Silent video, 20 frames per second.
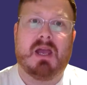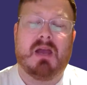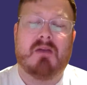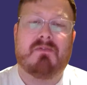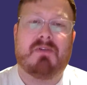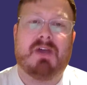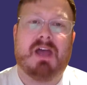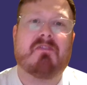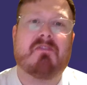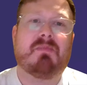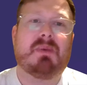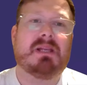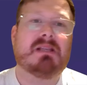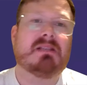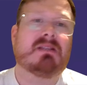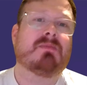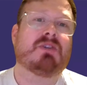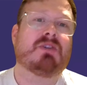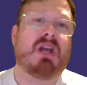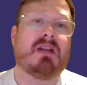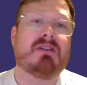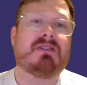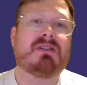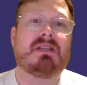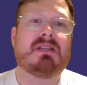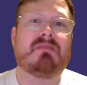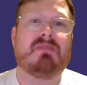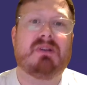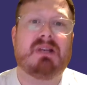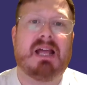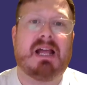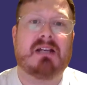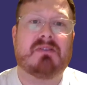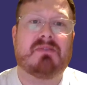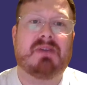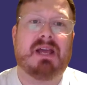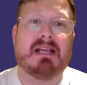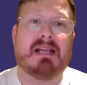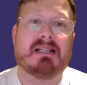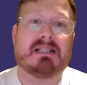There have been some changes in the land of
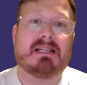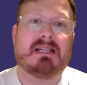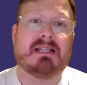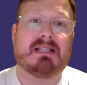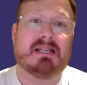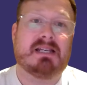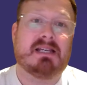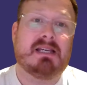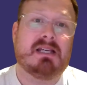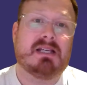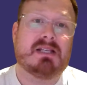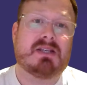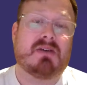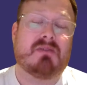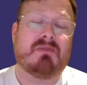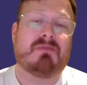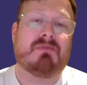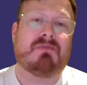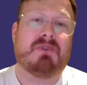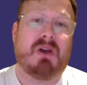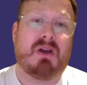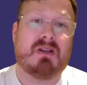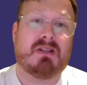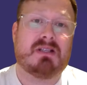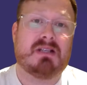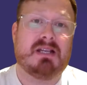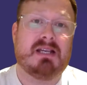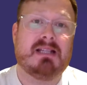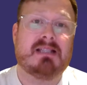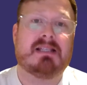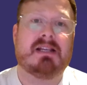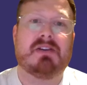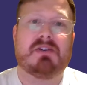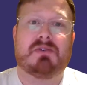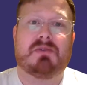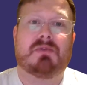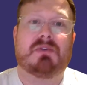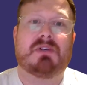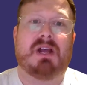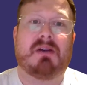ACD. So firstly,
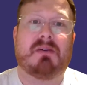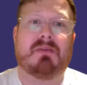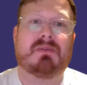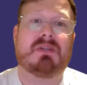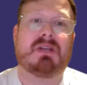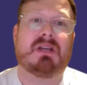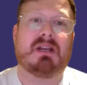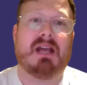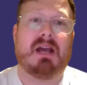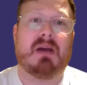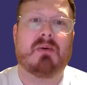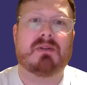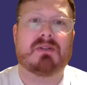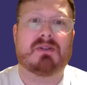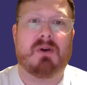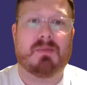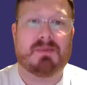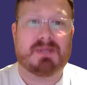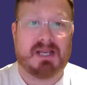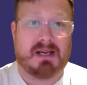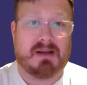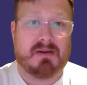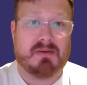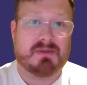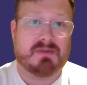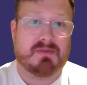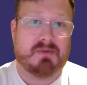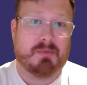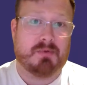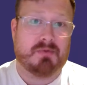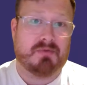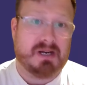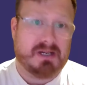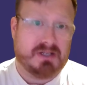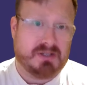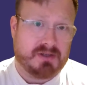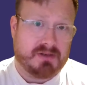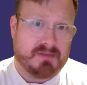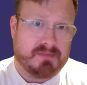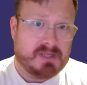digital channels can now adopt hours of
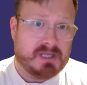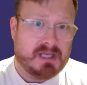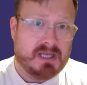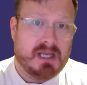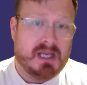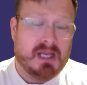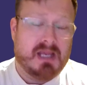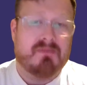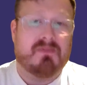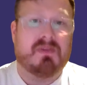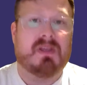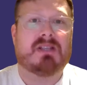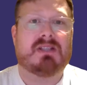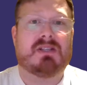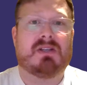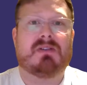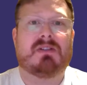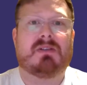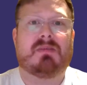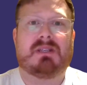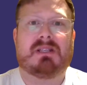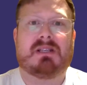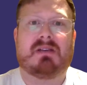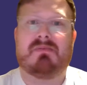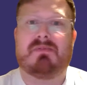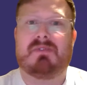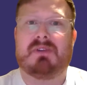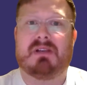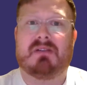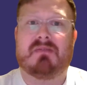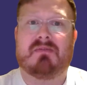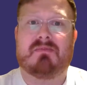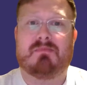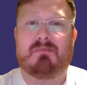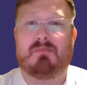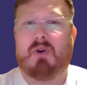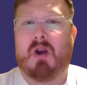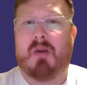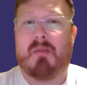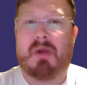operation. This used to be something
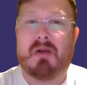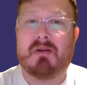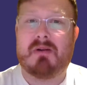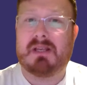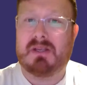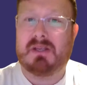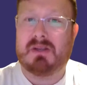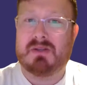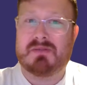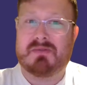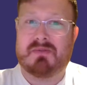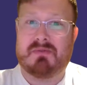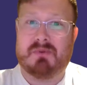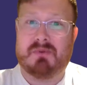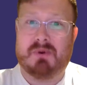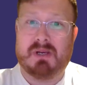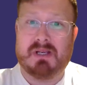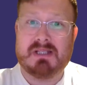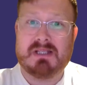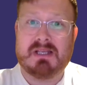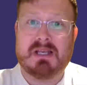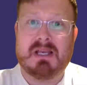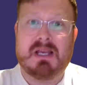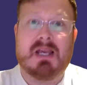primarily used for voice.